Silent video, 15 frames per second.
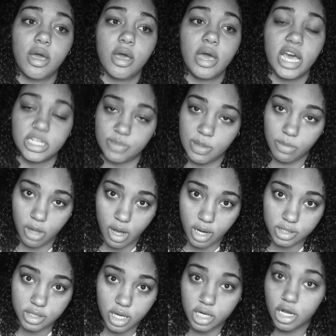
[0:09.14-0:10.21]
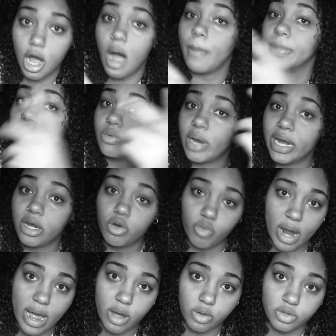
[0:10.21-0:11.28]
has been blocked on copyright
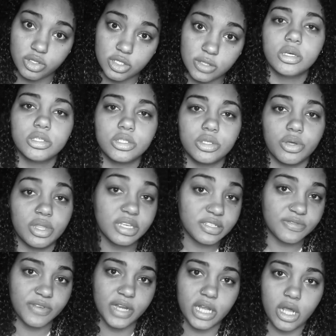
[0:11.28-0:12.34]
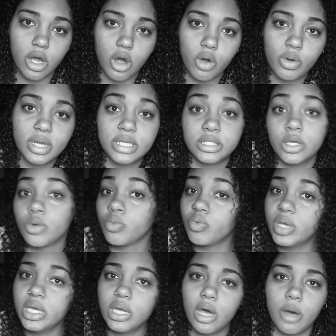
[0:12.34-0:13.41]
grounds. So this video is a
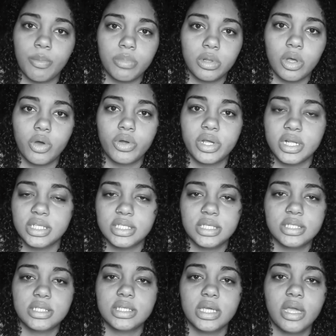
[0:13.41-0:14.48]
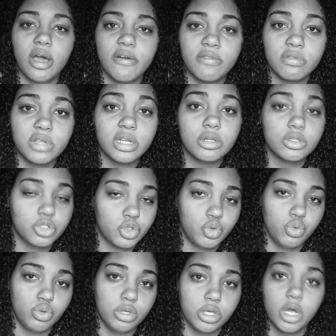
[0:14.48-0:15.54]
re-upload consisting of little to
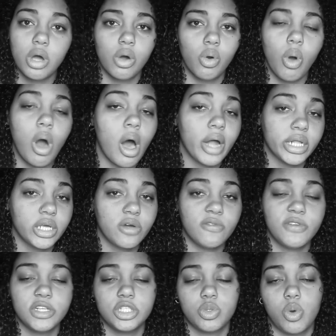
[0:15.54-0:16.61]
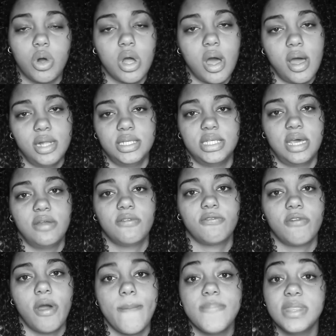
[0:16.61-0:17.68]
no audiovisual content
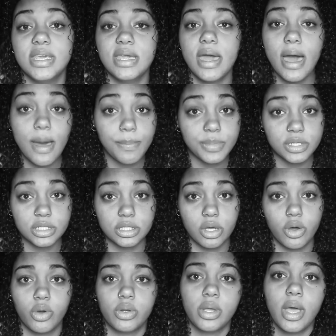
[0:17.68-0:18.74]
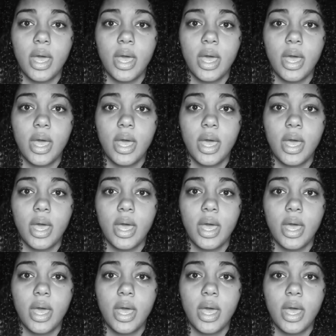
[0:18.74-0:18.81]
from the episode,